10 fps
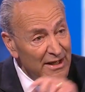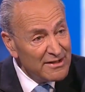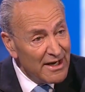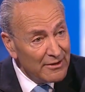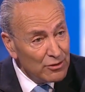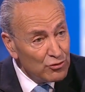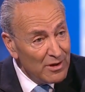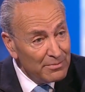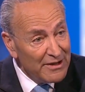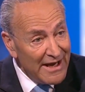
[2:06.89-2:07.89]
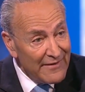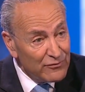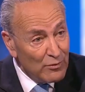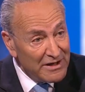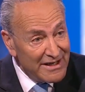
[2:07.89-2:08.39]
that Donald Trump
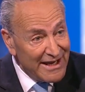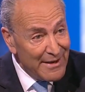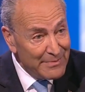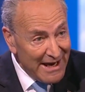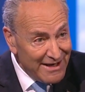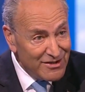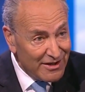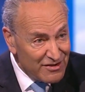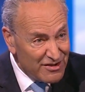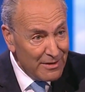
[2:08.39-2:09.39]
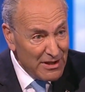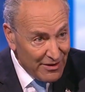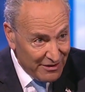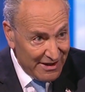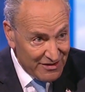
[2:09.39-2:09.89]
left when he campaigned on some of
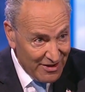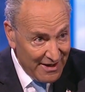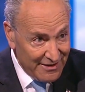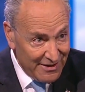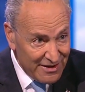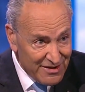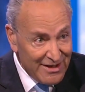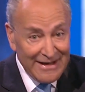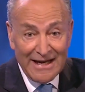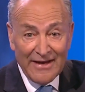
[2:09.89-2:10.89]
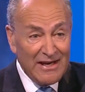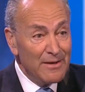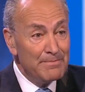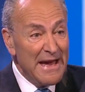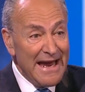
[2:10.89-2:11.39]
the things like this and
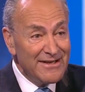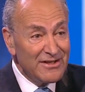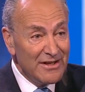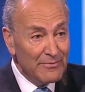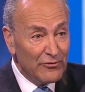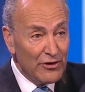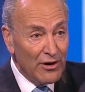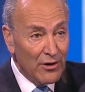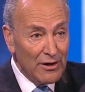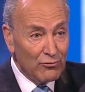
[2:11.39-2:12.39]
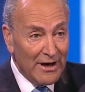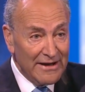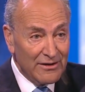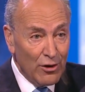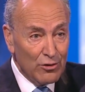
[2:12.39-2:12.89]
then abandoned them for the hard
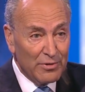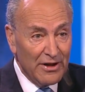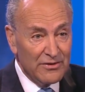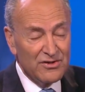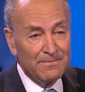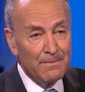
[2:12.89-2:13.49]
right final, Koch brothers.